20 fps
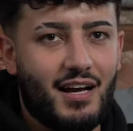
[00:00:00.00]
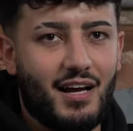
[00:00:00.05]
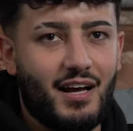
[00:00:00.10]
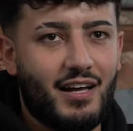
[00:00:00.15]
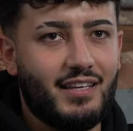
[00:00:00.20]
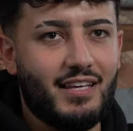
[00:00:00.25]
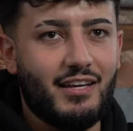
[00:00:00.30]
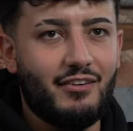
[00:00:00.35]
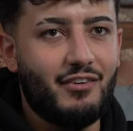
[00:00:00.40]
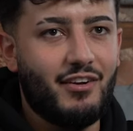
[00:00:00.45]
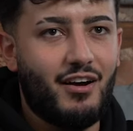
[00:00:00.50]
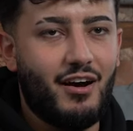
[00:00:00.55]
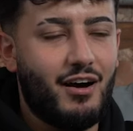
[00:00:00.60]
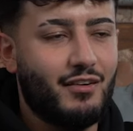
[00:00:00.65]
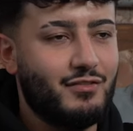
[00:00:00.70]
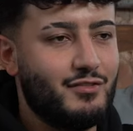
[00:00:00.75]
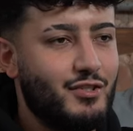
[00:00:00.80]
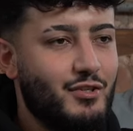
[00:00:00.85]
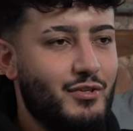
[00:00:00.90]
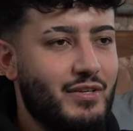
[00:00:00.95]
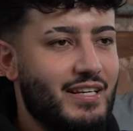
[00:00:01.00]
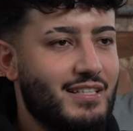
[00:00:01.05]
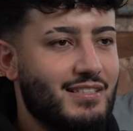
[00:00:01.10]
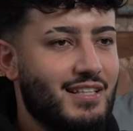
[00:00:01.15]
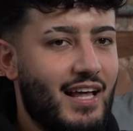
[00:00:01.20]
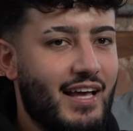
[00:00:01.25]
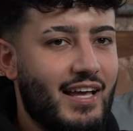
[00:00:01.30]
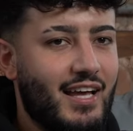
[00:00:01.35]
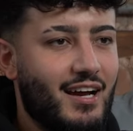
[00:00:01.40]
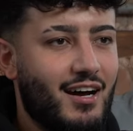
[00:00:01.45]
a year and a half, two years
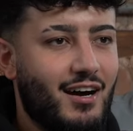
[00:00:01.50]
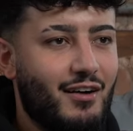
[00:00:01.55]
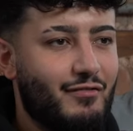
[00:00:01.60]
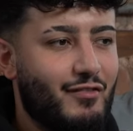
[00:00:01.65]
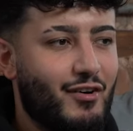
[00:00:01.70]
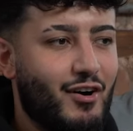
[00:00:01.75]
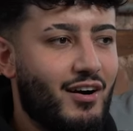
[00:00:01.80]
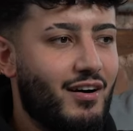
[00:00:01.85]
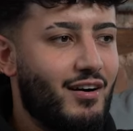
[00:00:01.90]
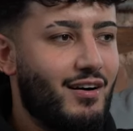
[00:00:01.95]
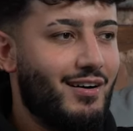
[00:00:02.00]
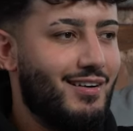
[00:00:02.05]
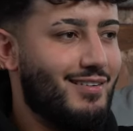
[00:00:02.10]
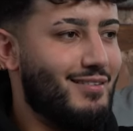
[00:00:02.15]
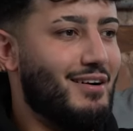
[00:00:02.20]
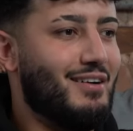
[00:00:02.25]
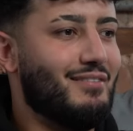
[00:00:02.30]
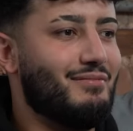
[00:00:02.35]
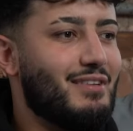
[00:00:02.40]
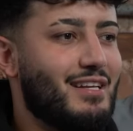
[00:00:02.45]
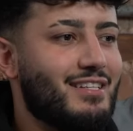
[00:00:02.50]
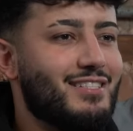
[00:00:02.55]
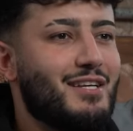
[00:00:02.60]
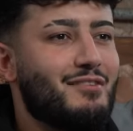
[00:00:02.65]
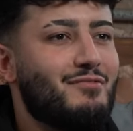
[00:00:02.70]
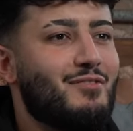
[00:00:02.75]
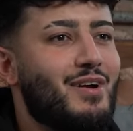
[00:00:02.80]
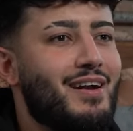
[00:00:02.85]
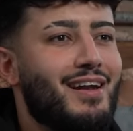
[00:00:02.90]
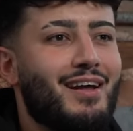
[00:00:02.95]
later, I've got, I'm
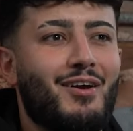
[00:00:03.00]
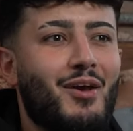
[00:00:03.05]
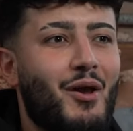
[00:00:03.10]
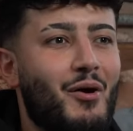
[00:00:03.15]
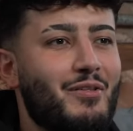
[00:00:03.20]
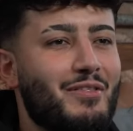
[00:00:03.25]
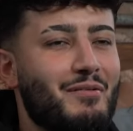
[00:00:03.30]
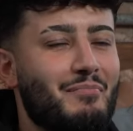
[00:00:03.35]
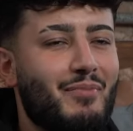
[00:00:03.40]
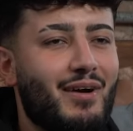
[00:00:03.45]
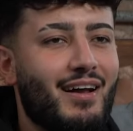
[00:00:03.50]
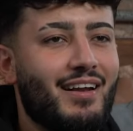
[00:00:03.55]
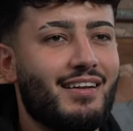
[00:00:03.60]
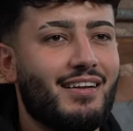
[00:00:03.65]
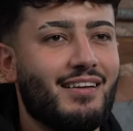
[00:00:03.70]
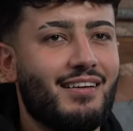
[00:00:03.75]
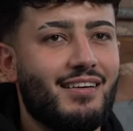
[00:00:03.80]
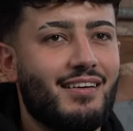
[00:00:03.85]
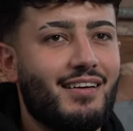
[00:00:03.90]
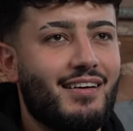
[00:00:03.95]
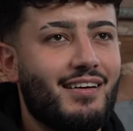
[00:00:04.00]
literally running a clothing brand.